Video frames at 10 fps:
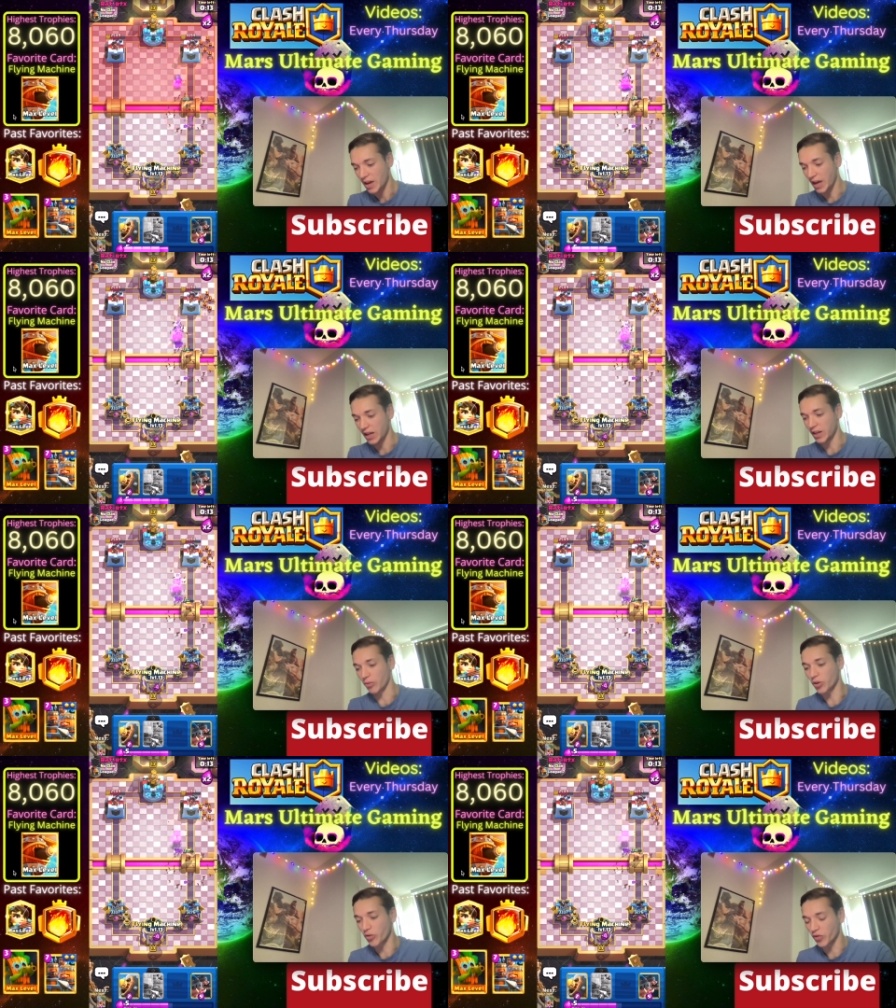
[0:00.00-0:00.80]
And yeah,
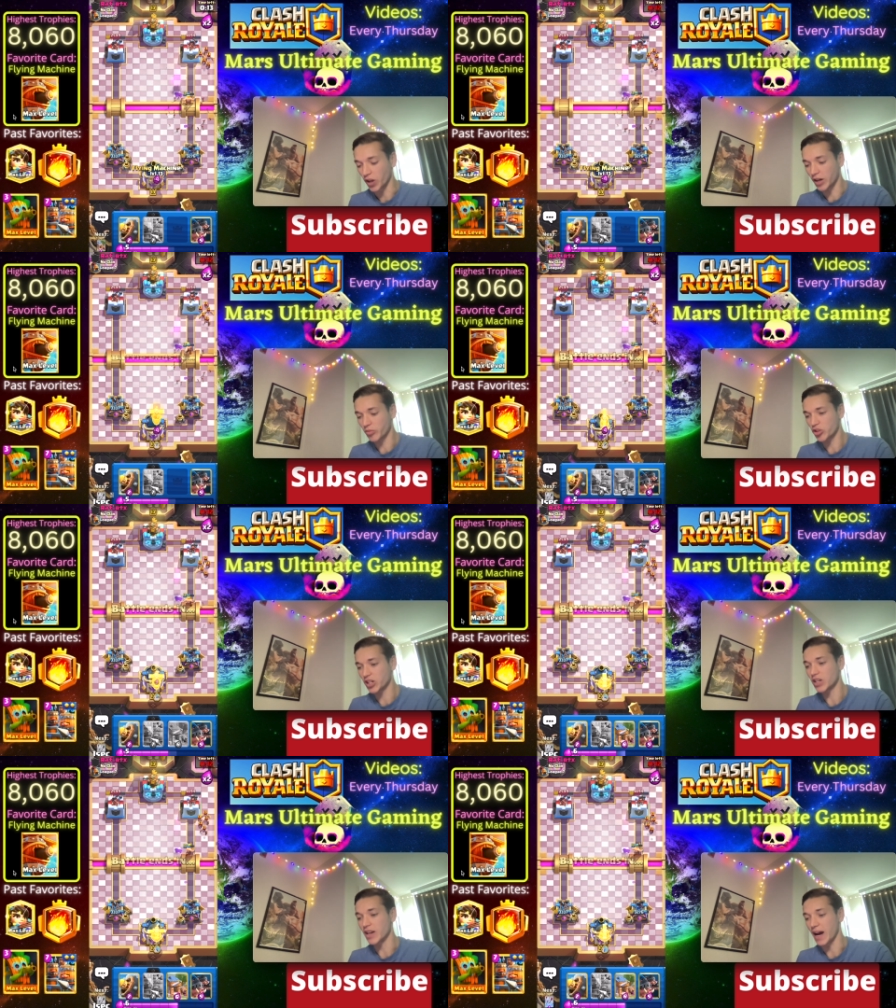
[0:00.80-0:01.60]
we'll go Flying
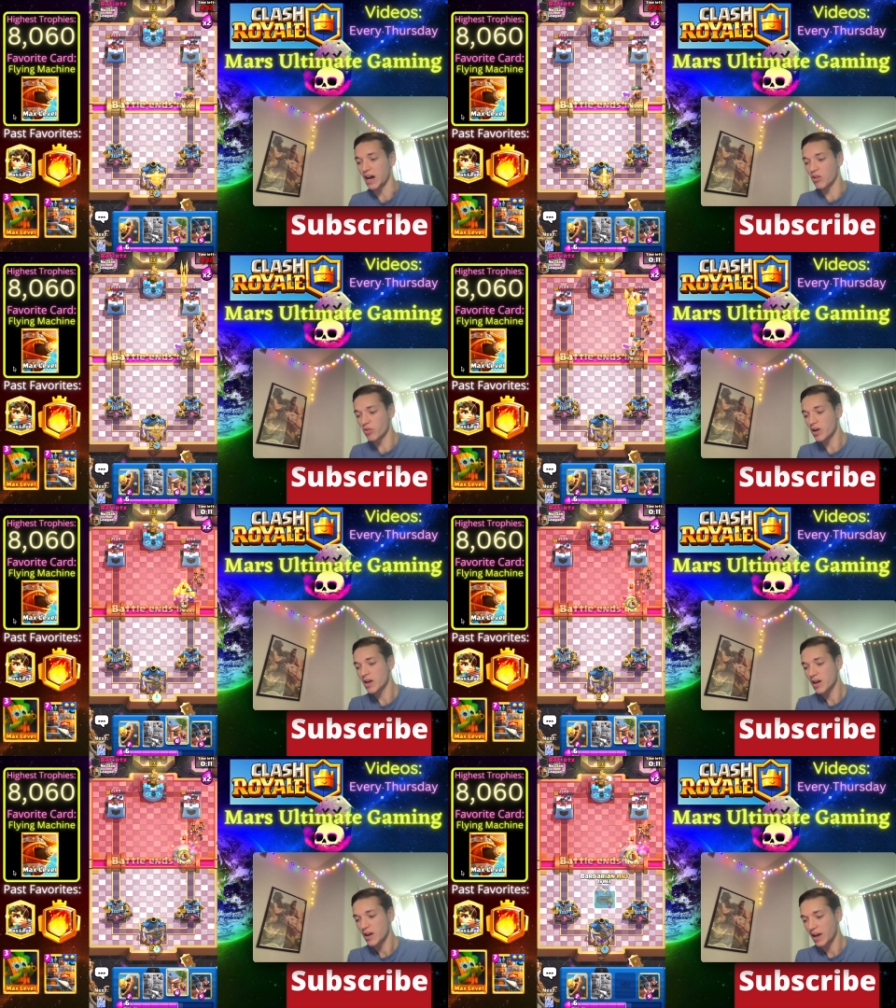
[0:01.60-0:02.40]
Machine now.
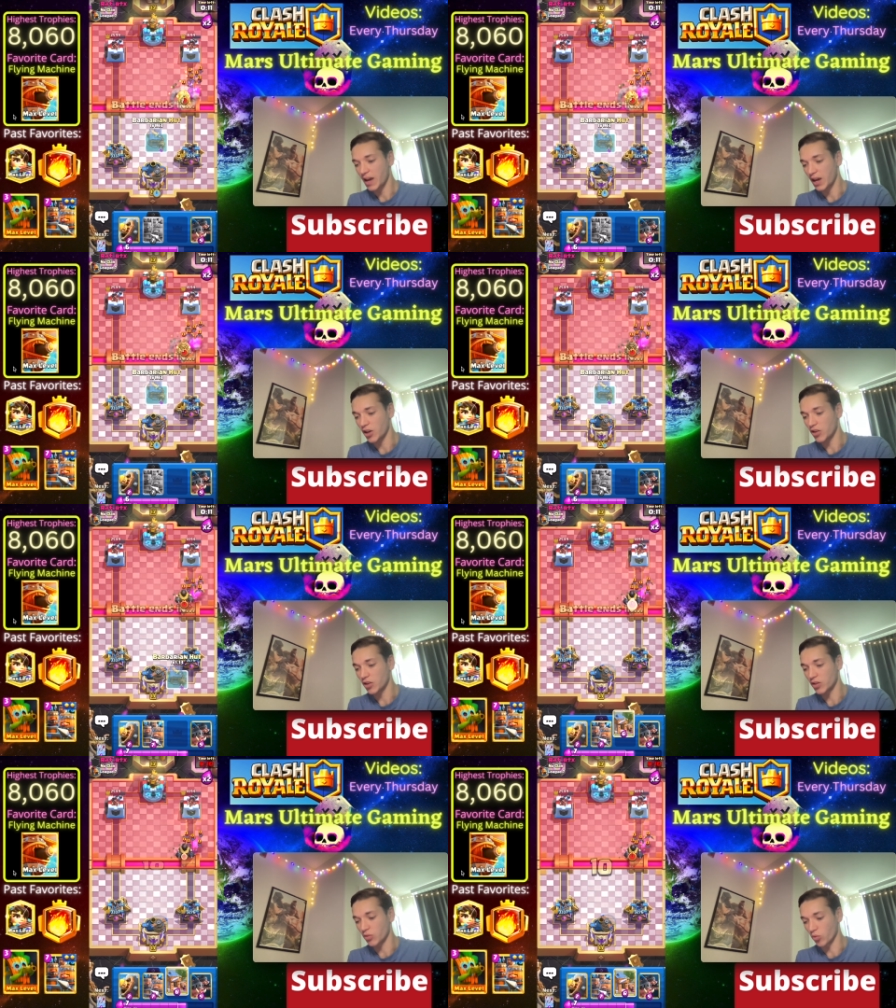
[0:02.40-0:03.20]
And
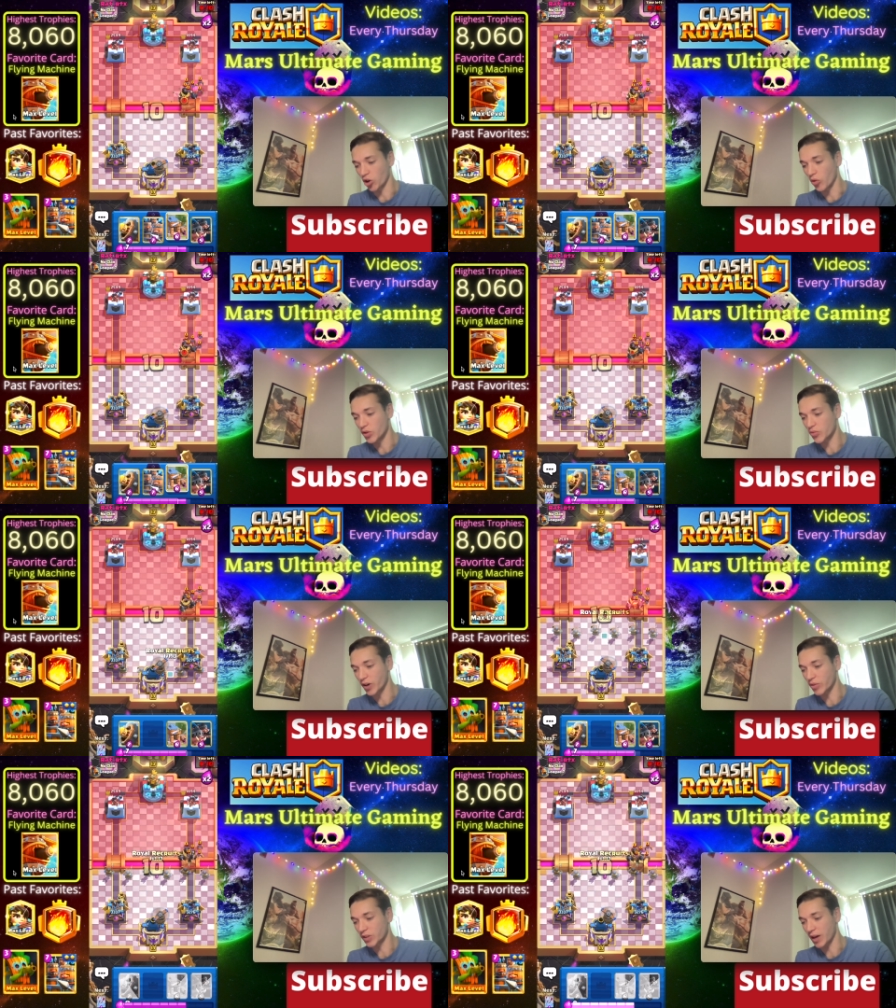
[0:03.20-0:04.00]
we're always
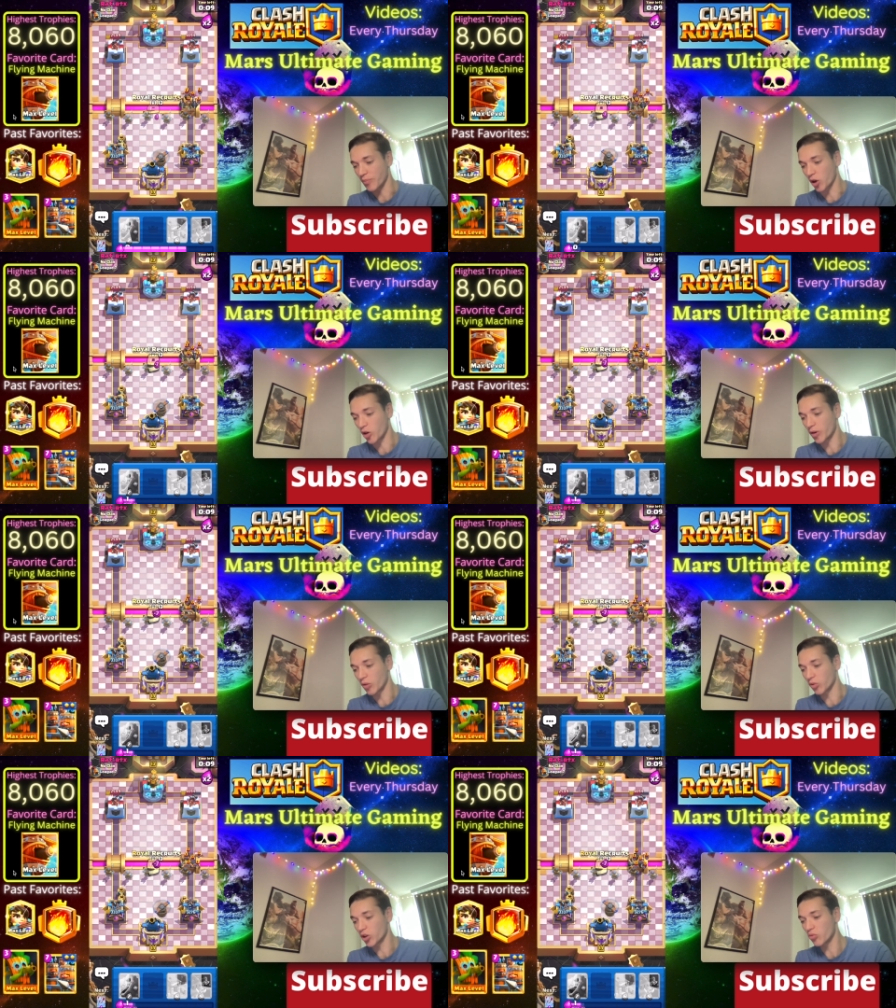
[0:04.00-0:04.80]
ready with that Barb
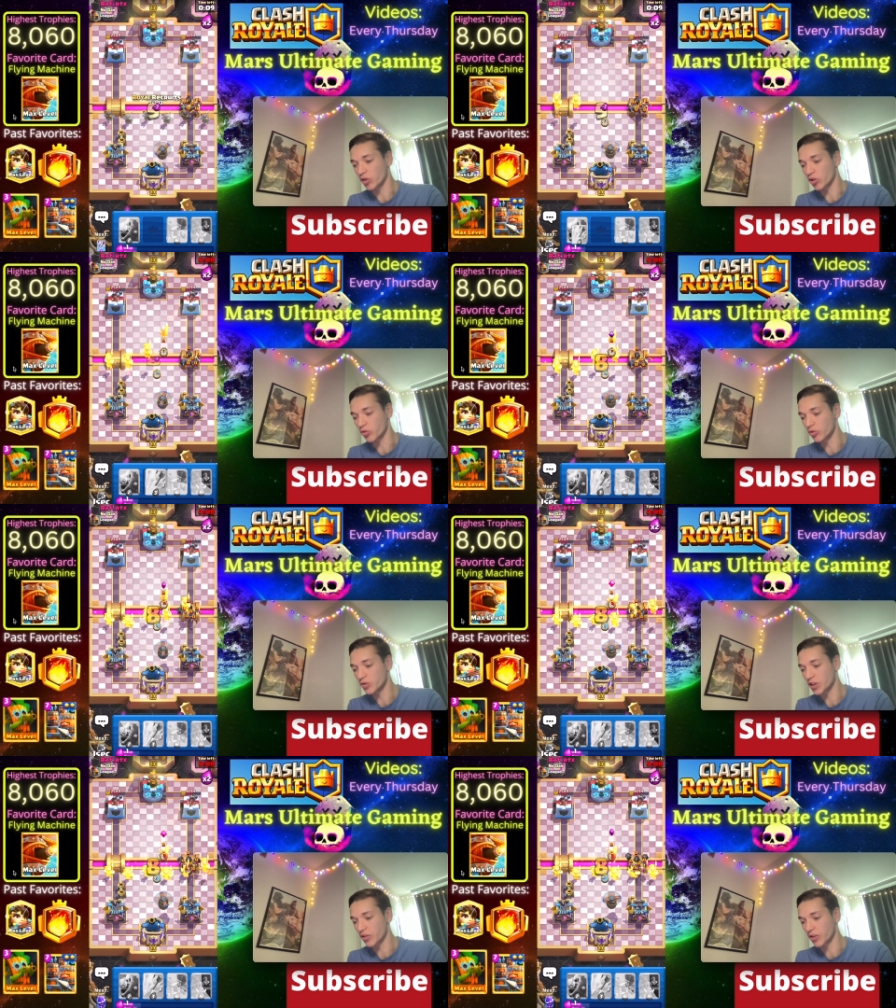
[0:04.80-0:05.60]
Hut. We'll go
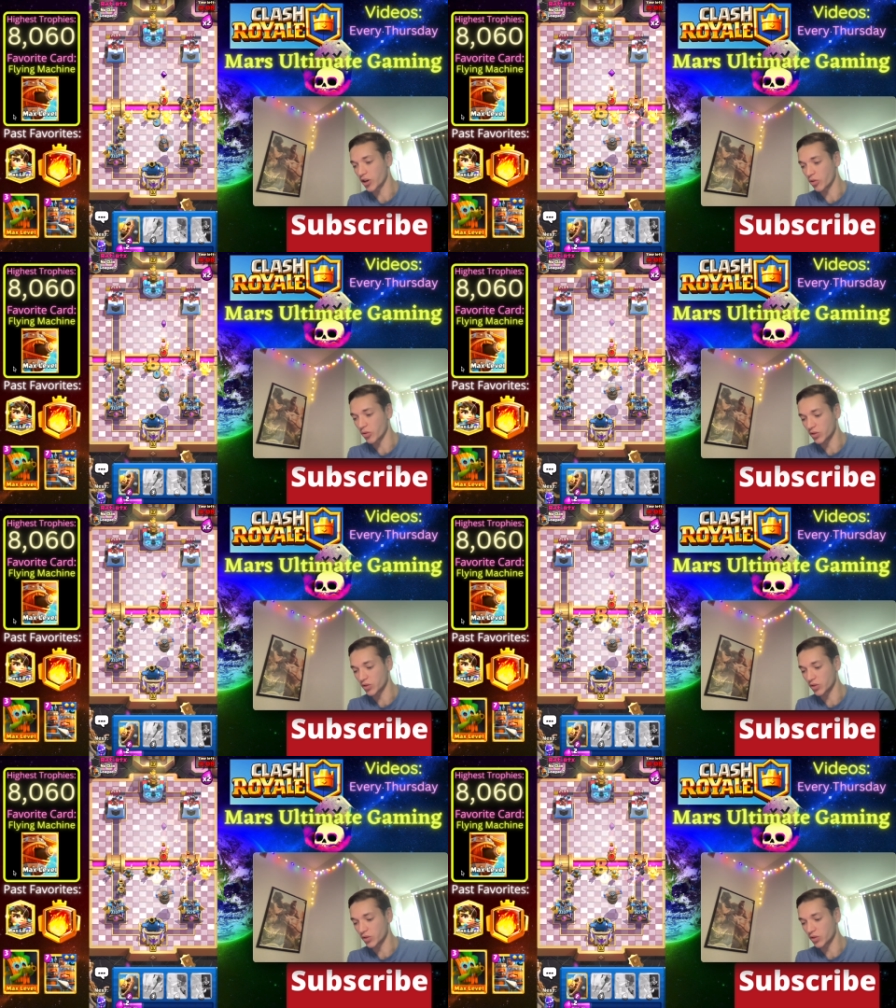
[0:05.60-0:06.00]
Recruits here, though,